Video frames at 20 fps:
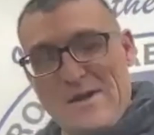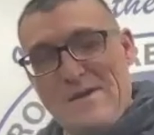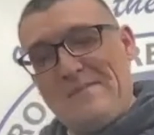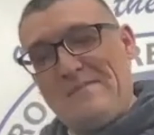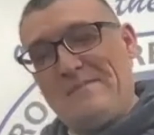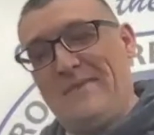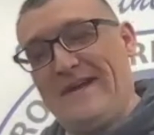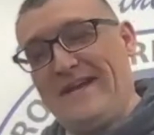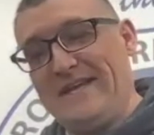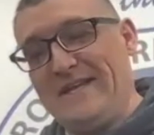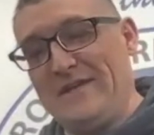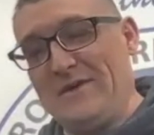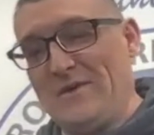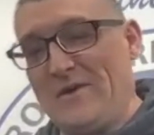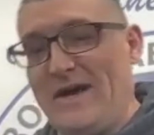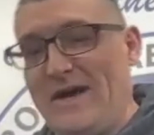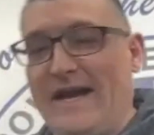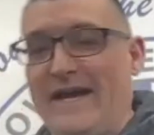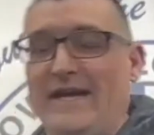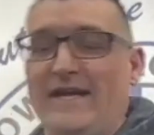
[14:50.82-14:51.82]
But either
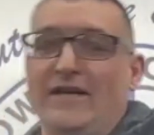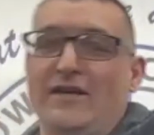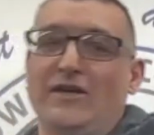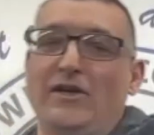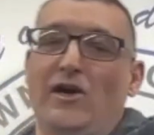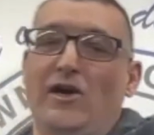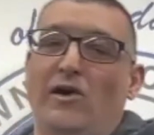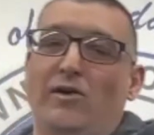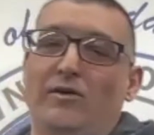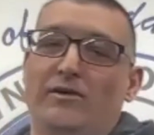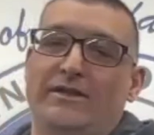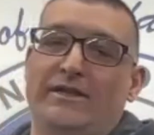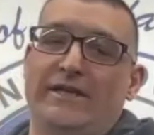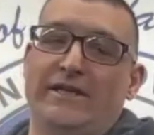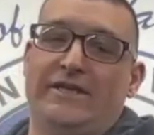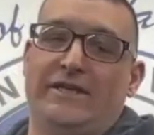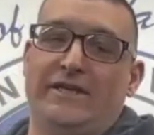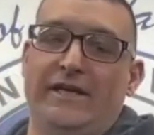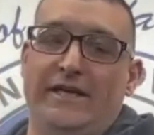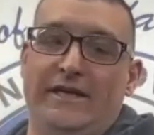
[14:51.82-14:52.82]
way, you know,
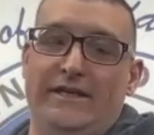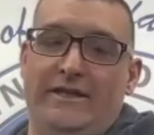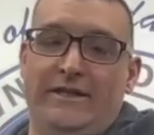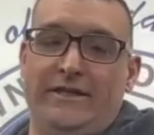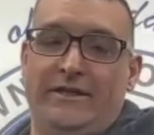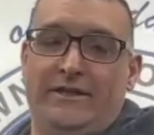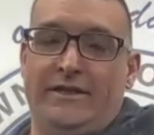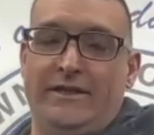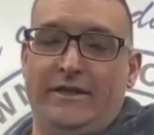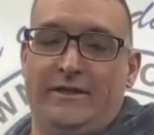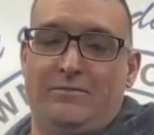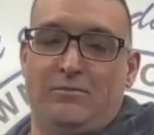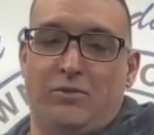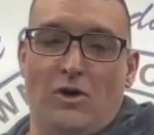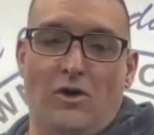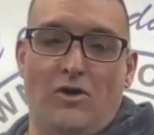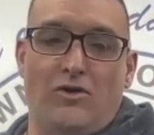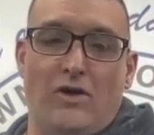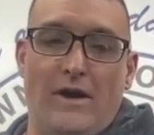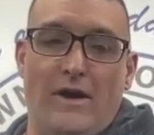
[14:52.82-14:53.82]
this
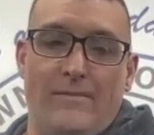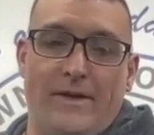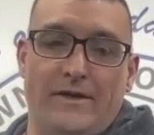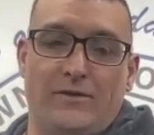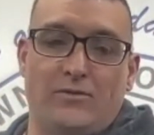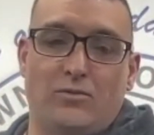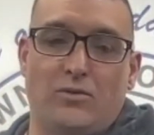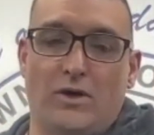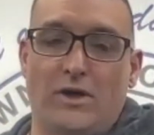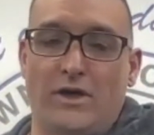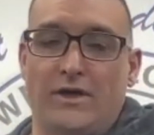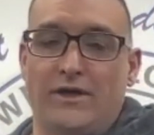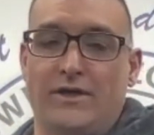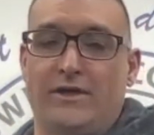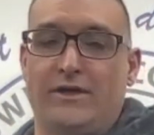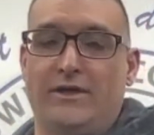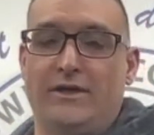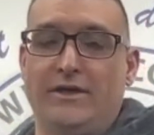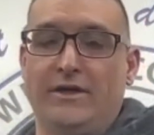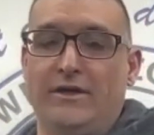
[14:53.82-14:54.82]
program has
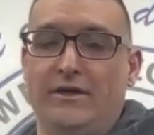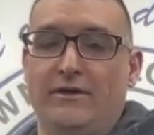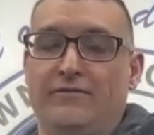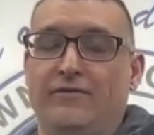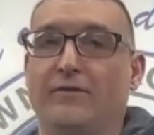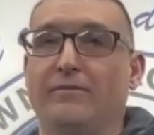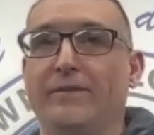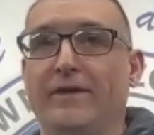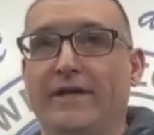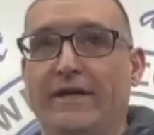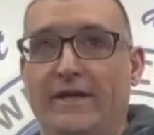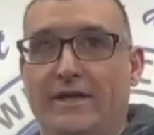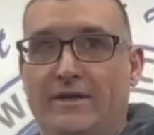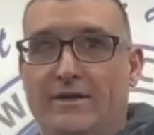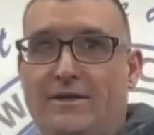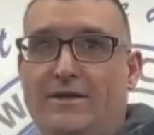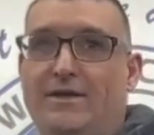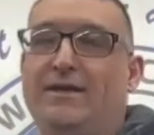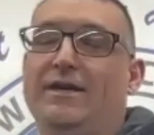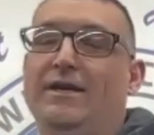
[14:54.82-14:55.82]
worked for me.
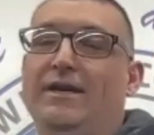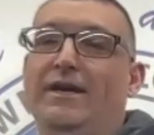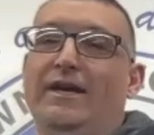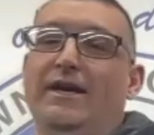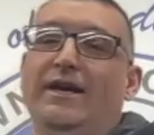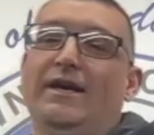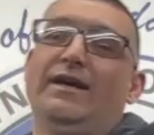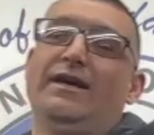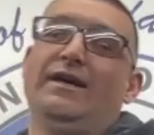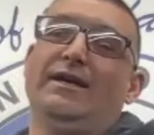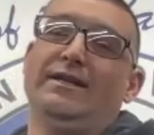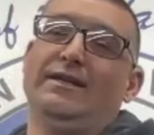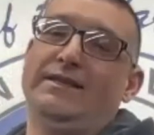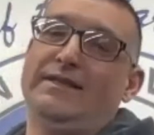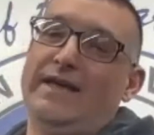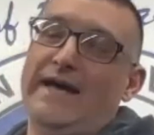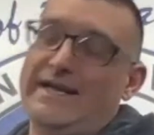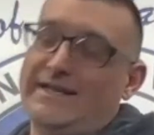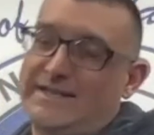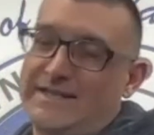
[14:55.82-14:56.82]

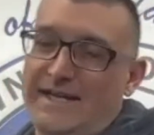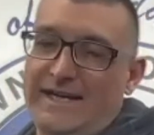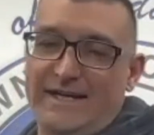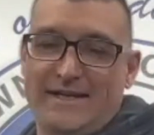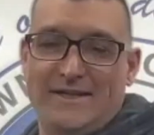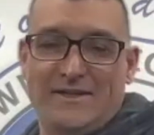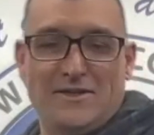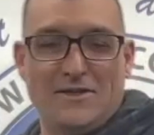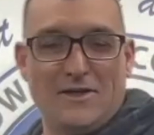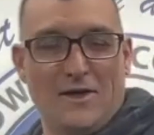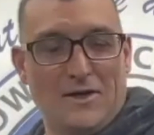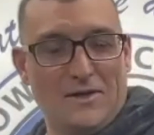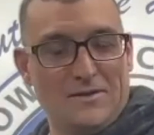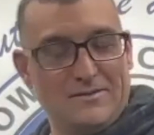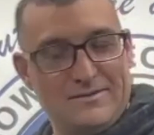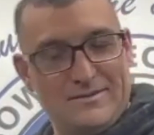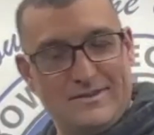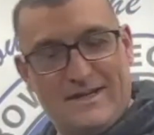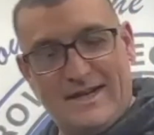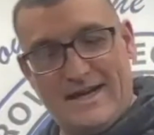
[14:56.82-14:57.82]
And that's it.
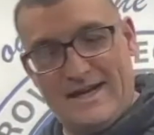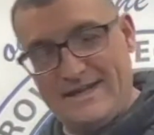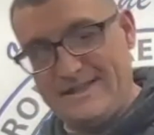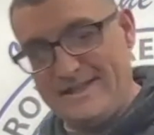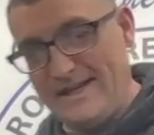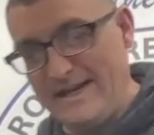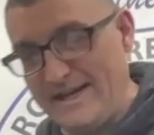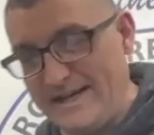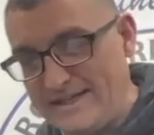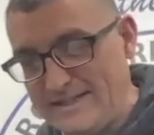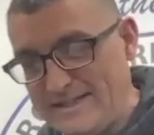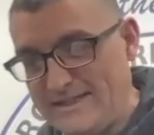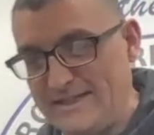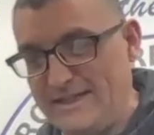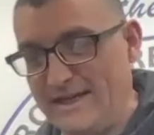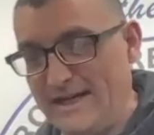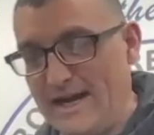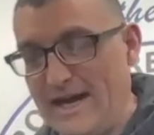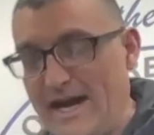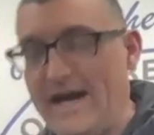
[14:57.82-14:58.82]
So I guess
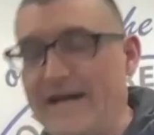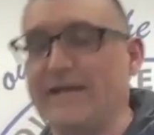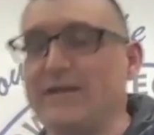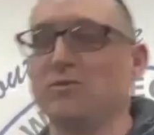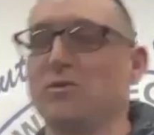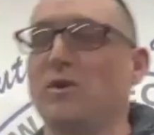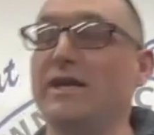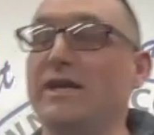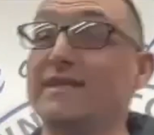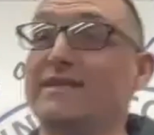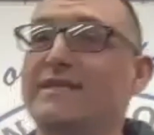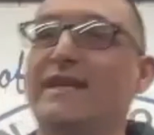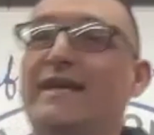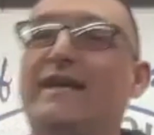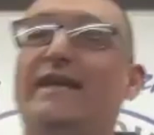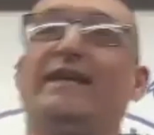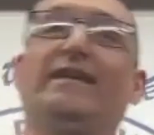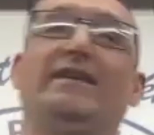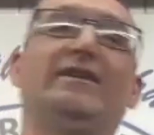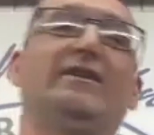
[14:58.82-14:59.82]
I just want to
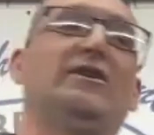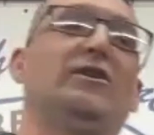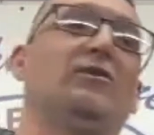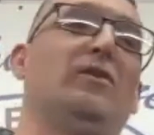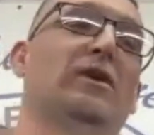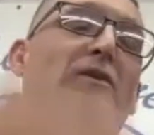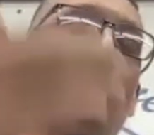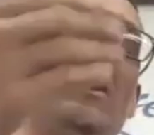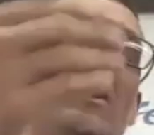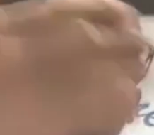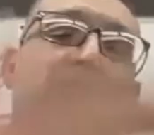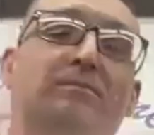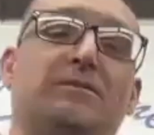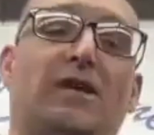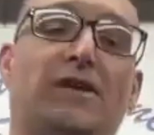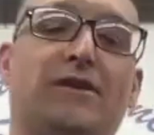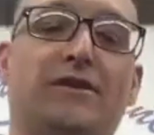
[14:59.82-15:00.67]
say, you know what, welcome to all the